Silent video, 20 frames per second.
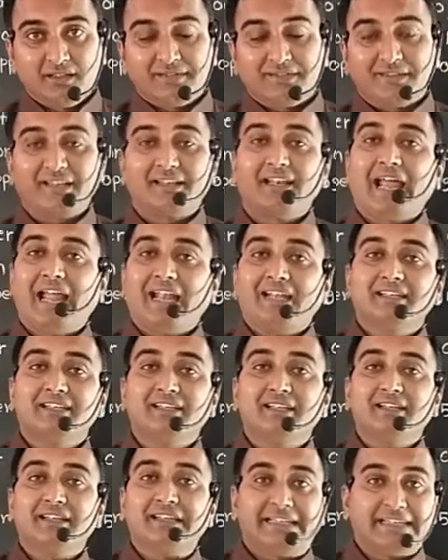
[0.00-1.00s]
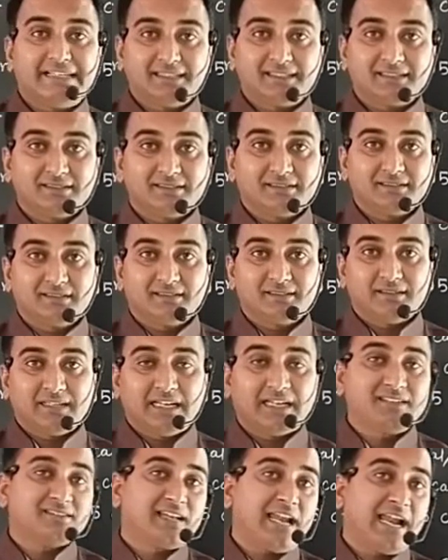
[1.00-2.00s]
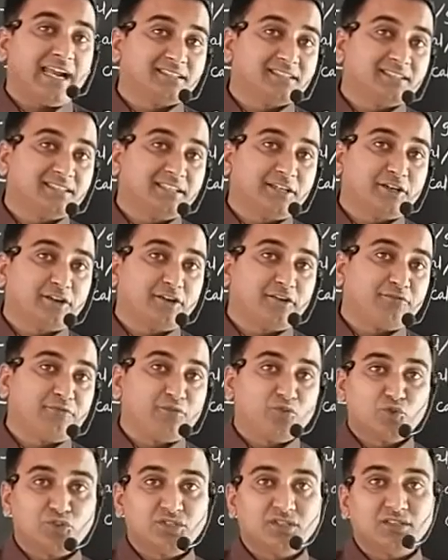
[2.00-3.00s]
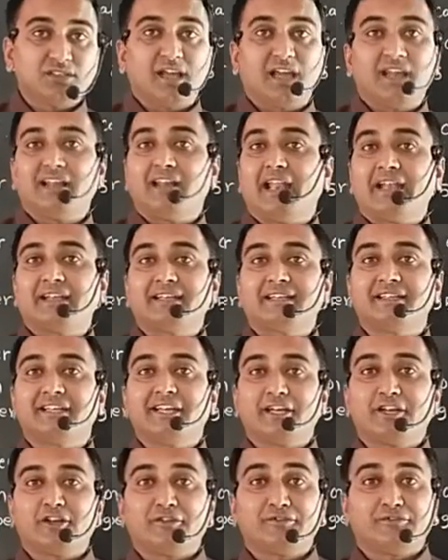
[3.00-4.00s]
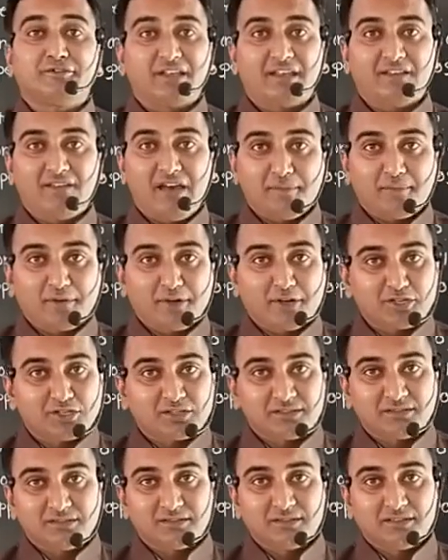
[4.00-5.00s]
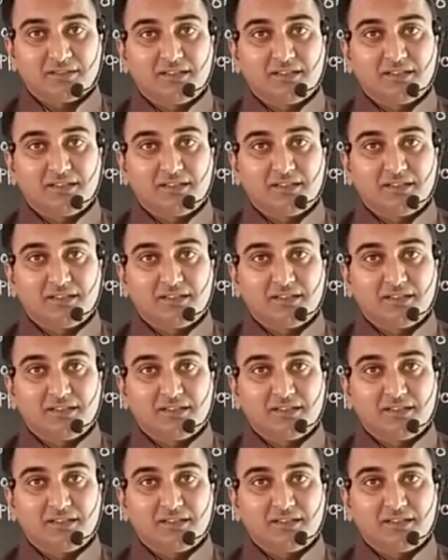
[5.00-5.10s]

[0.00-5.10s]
then latent heat, that is latent heat of fusion and latent heat of evaporation.